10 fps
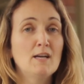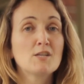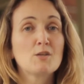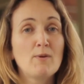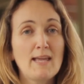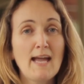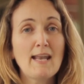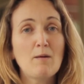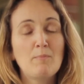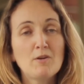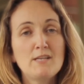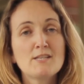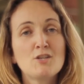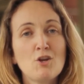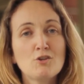So again, our body
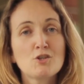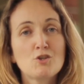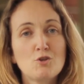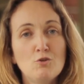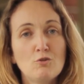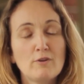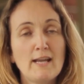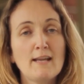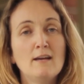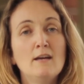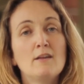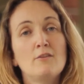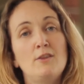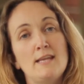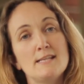is not storing
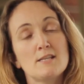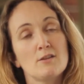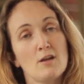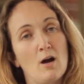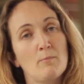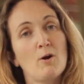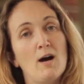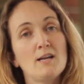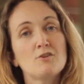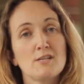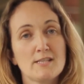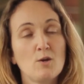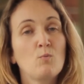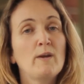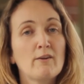these carbohydrates
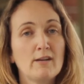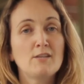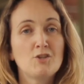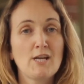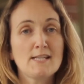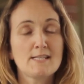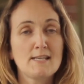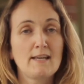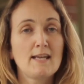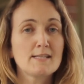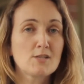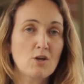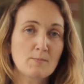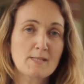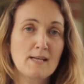that we're ingesting. It
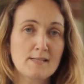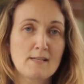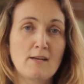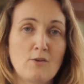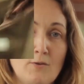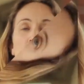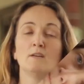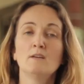stops that cycle.